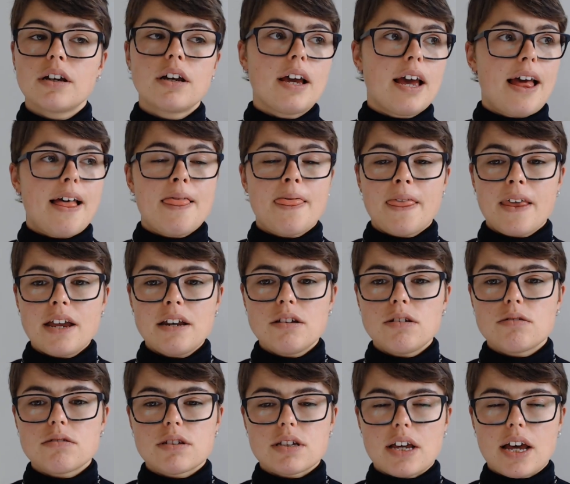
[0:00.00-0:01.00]
and then you
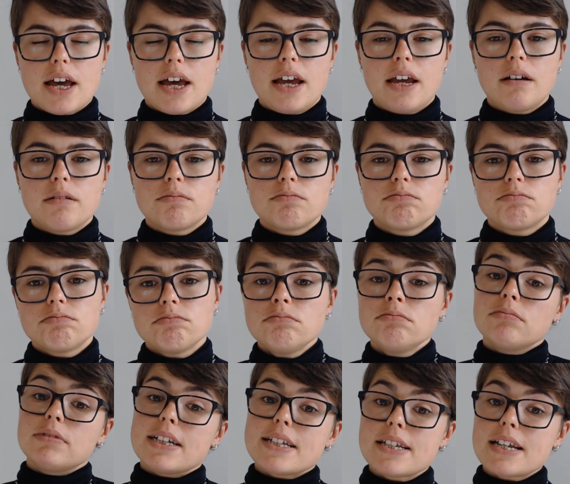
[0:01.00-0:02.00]
say,
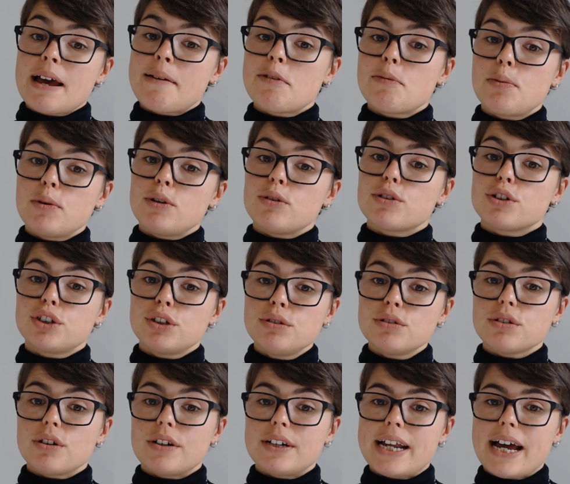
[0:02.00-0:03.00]
it's time to put your shoes
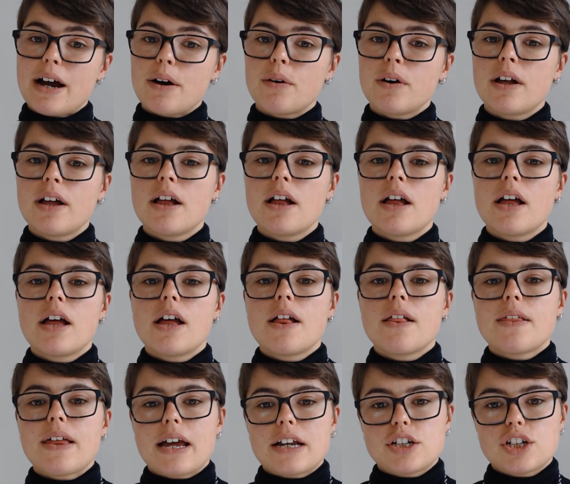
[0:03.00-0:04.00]
on now,
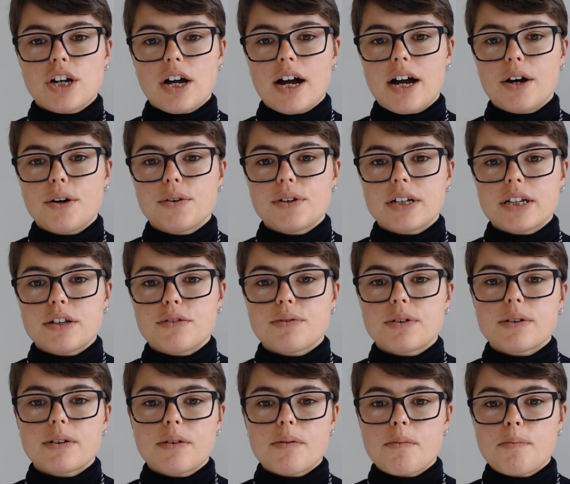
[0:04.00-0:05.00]
that child is
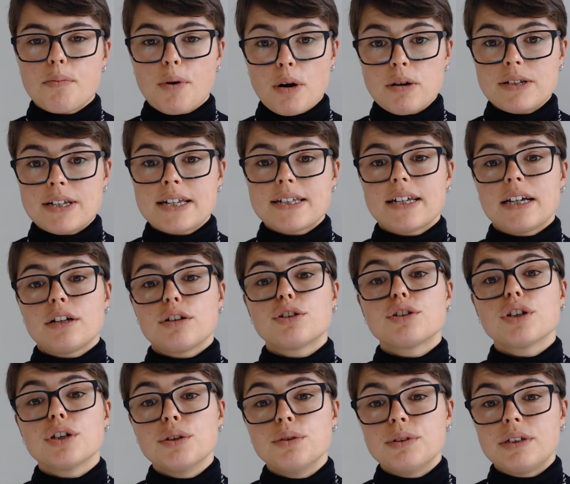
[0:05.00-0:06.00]
processing
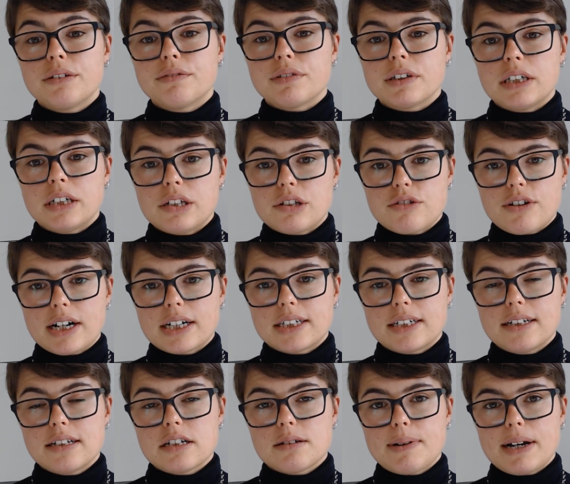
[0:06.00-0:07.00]
two different
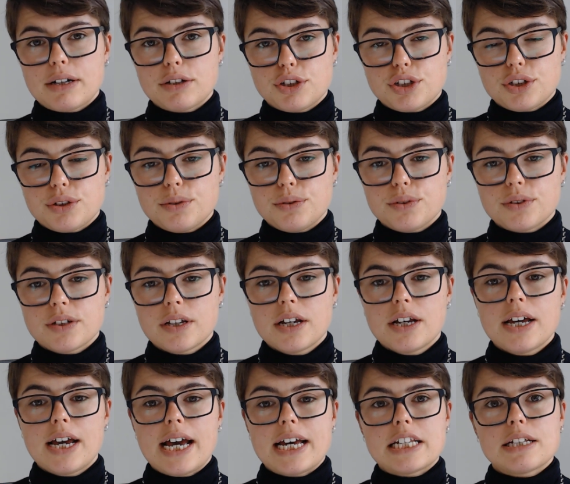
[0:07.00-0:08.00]
instructions about shoes
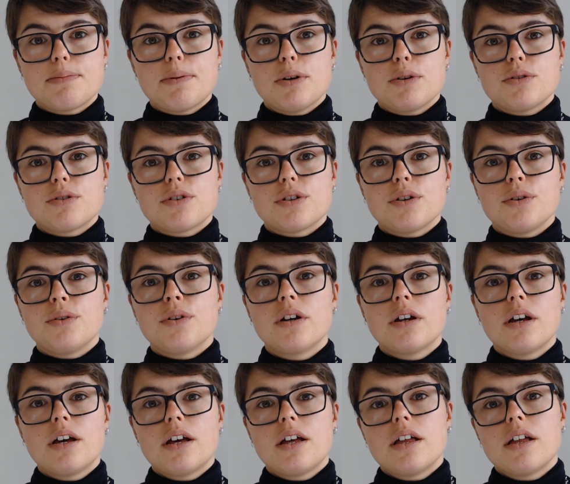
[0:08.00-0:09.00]
as opposed to
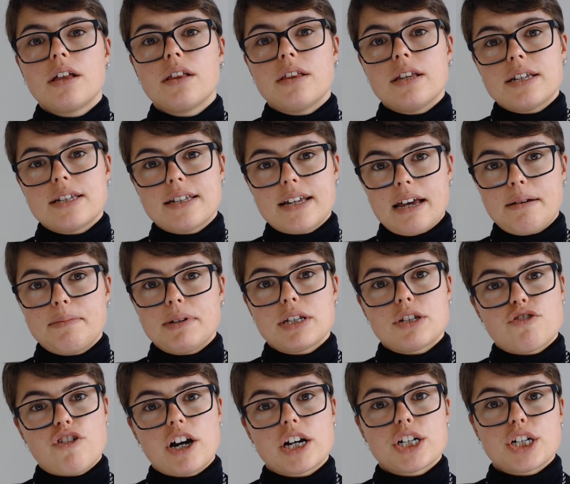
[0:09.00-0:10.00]
the same
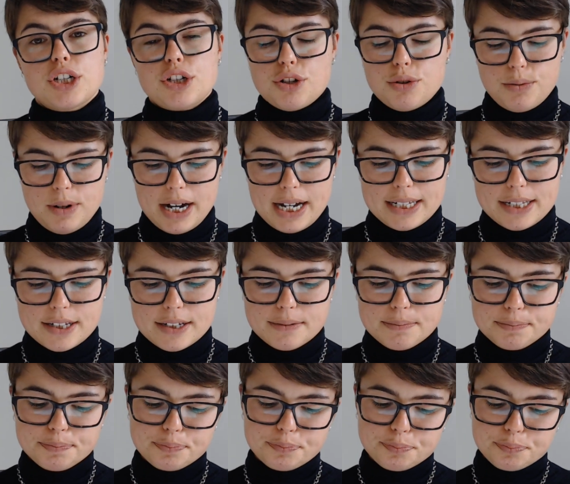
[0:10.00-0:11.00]
instruction twice.
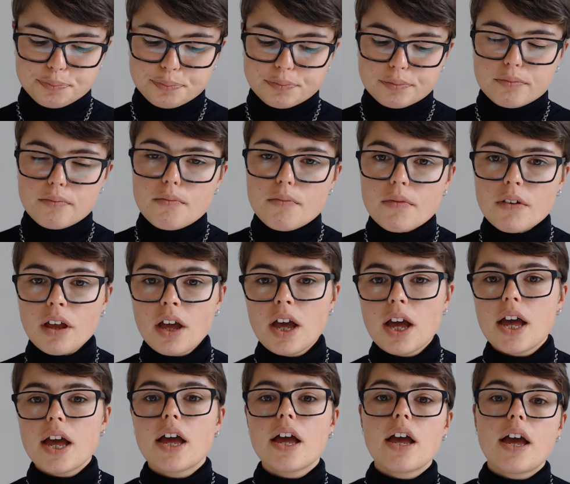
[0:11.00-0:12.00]

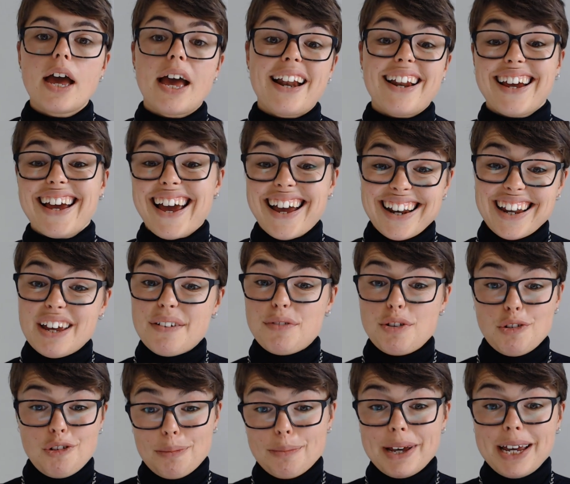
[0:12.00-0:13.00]
And again, if you
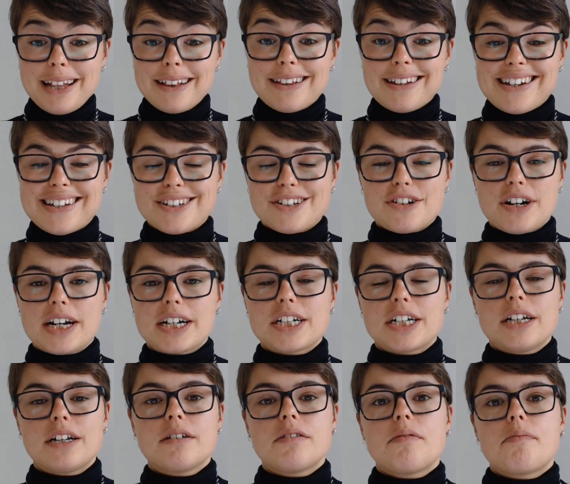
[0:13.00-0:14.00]
repeat the
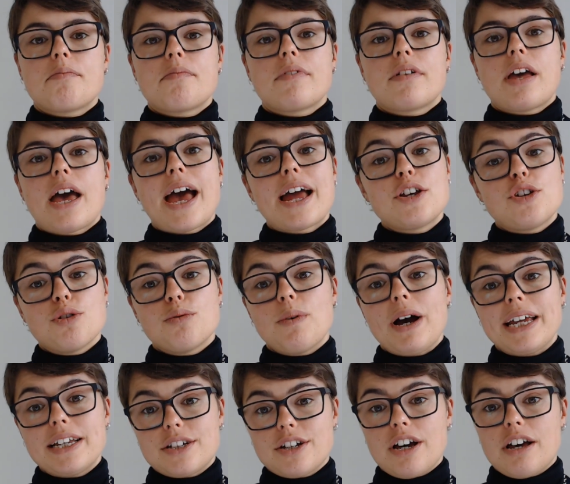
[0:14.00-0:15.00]
instruction, add your
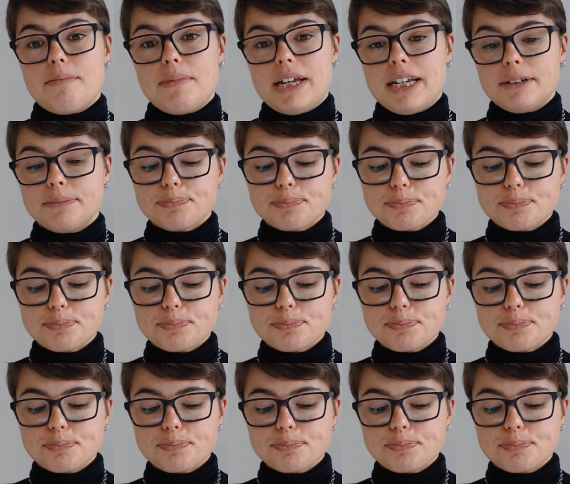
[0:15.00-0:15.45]
wait time in.